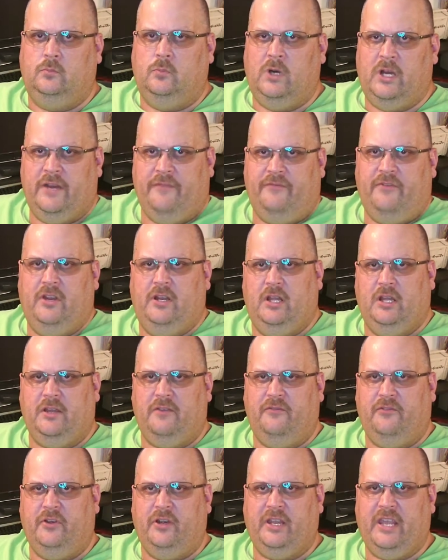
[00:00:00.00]
What if you're
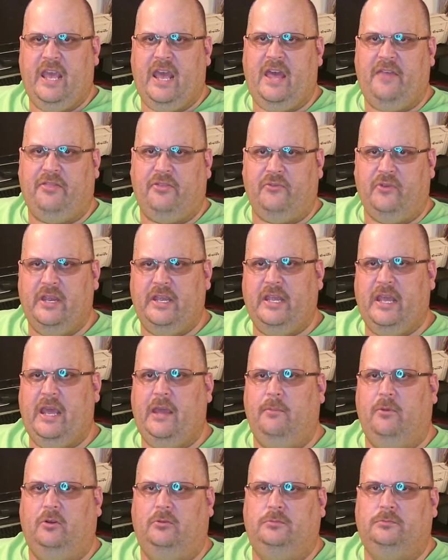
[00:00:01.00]
looking for a Cat3
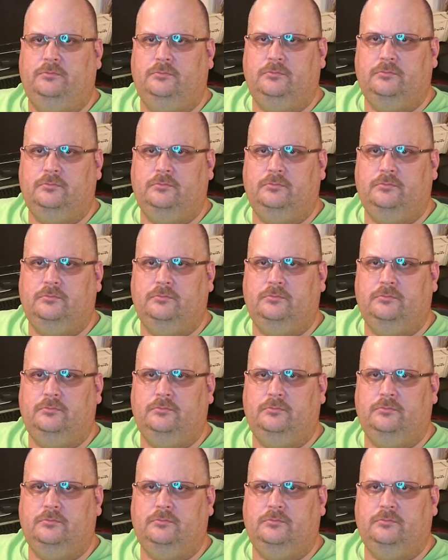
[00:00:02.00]
cable?